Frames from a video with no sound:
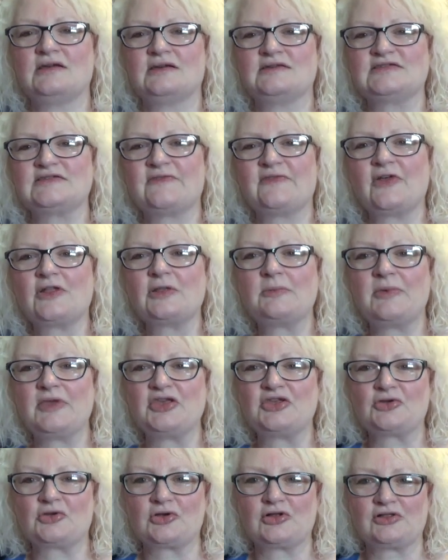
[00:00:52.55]
Developing
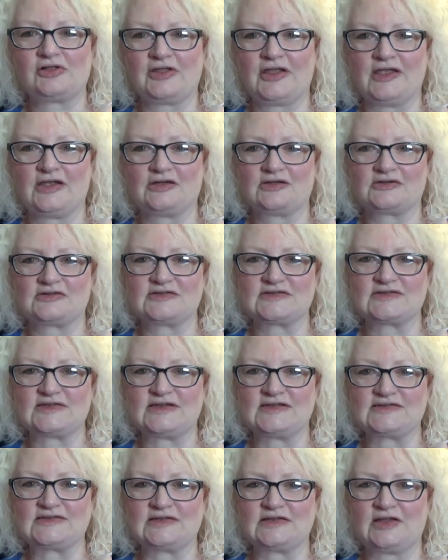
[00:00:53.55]
your clairs
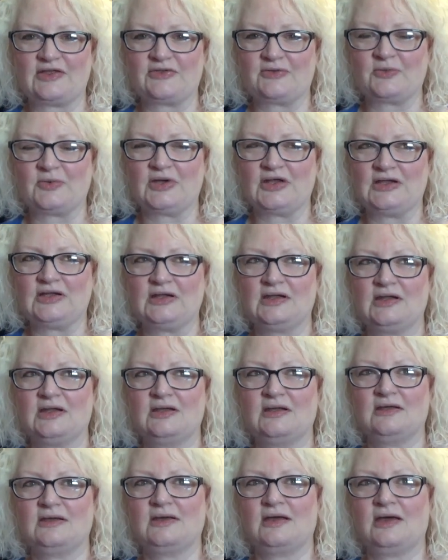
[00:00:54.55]
is another one,
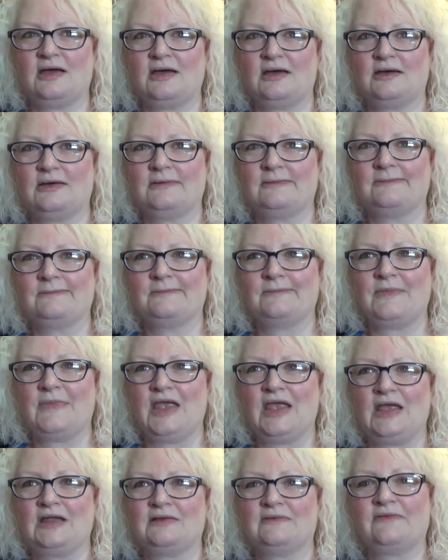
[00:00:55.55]
um,
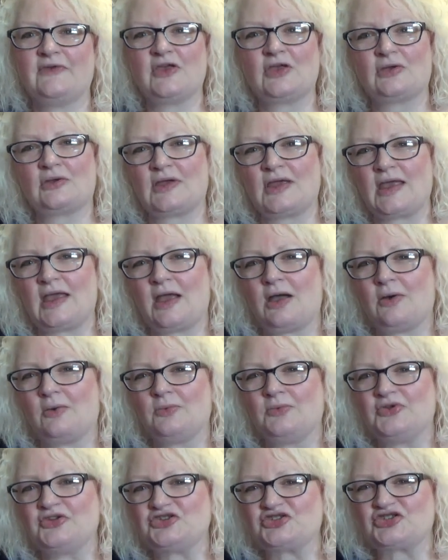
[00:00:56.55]
and figuring out
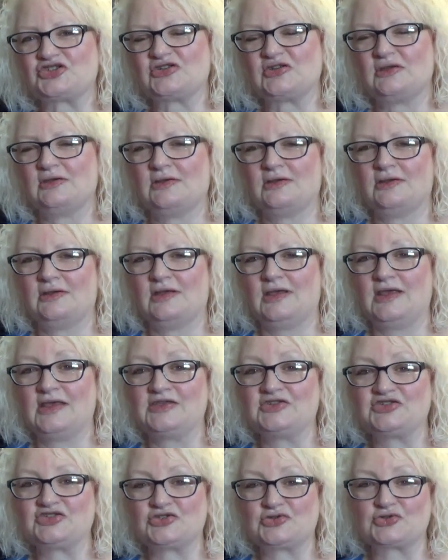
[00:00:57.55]
which
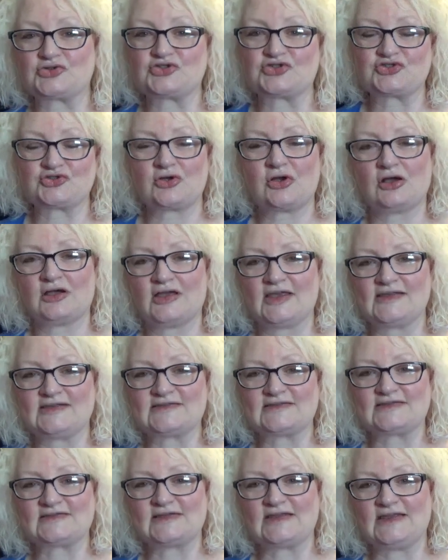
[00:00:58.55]
is your
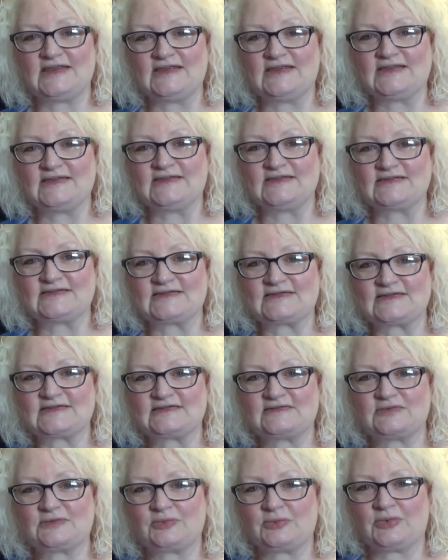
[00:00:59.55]
strongest is
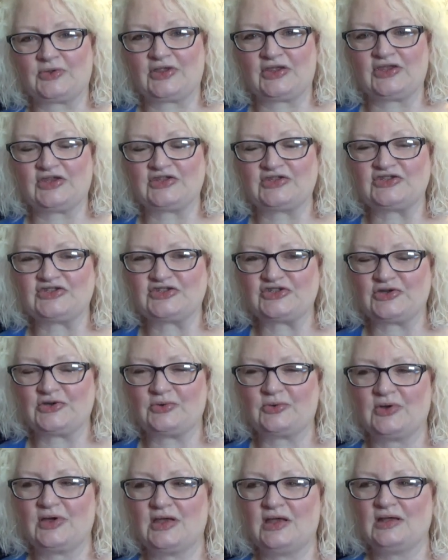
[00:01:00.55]
really good to
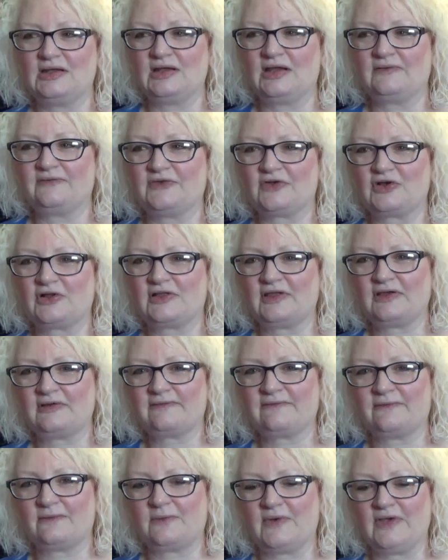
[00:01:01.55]
you. Now if you're
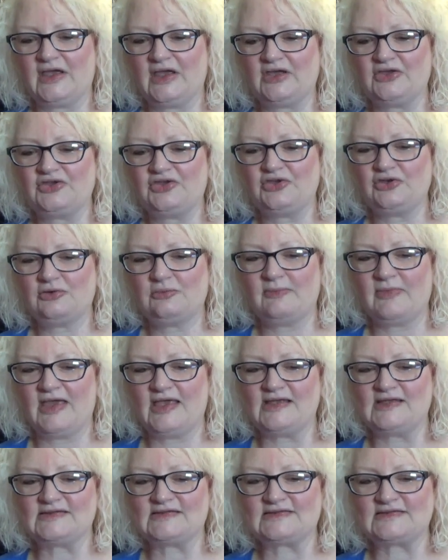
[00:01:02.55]
clairvoyant, you
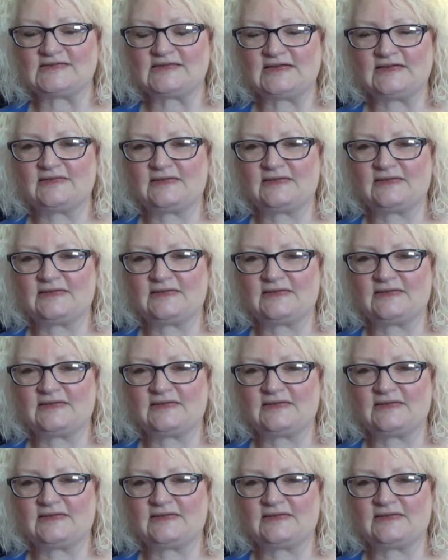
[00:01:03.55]
may see